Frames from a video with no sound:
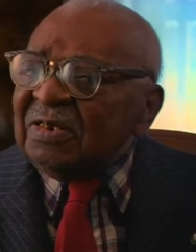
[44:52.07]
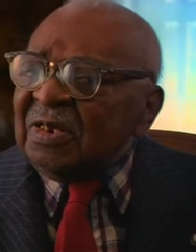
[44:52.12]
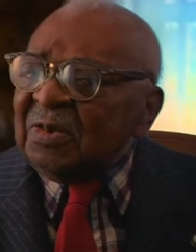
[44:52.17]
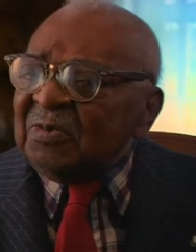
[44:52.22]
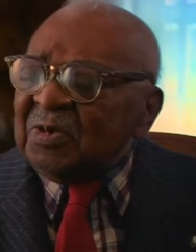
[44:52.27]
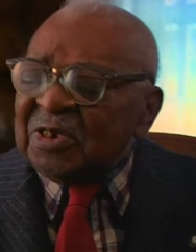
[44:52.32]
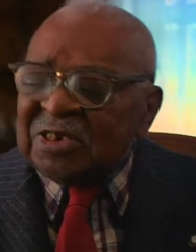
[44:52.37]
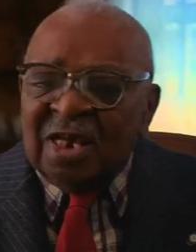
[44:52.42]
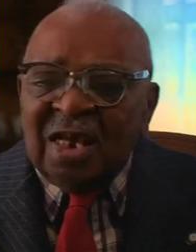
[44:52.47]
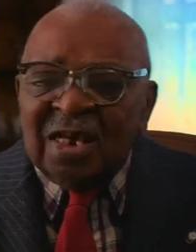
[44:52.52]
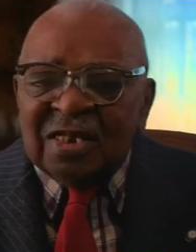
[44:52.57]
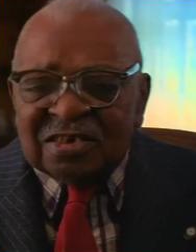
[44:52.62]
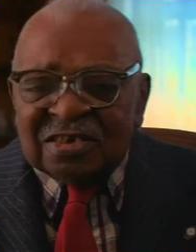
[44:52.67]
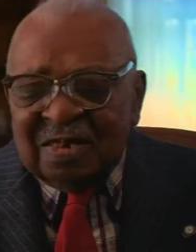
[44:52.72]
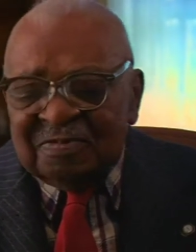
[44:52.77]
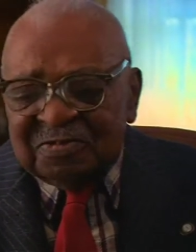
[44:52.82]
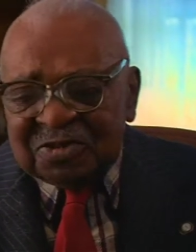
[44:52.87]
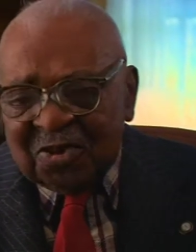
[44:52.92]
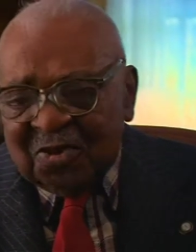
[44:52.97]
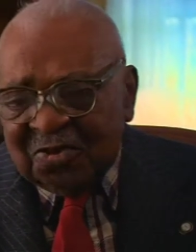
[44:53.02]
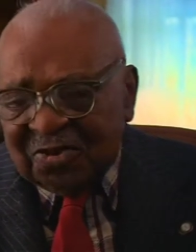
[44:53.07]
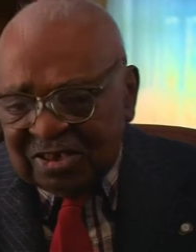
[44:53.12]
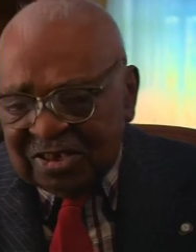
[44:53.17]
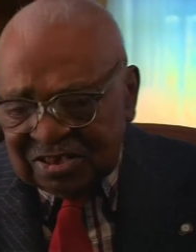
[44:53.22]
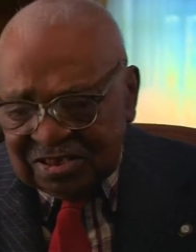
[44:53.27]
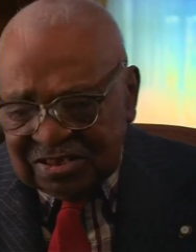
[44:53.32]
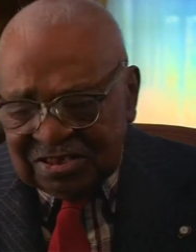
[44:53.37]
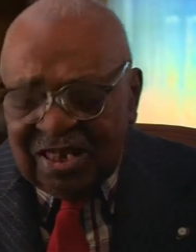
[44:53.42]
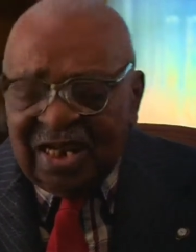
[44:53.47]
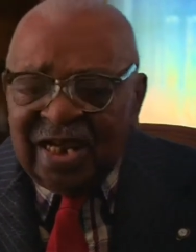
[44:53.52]
There was some sort of
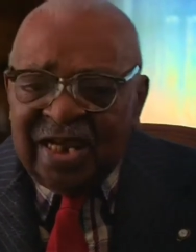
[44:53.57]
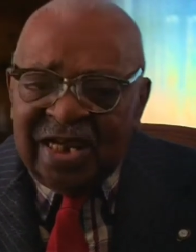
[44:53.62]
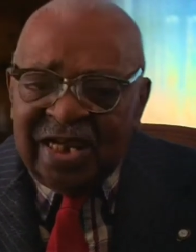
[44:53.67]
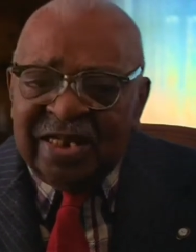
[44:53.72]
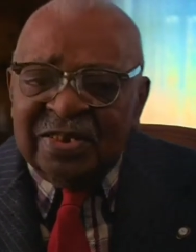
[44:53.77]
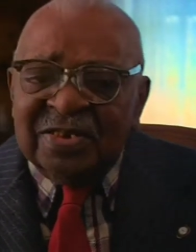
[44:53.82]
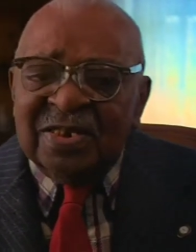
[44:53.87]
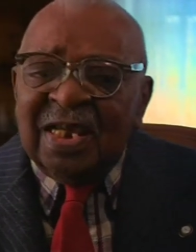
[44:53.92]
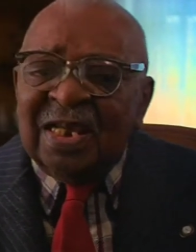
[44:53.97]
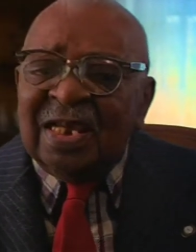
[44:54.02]
sign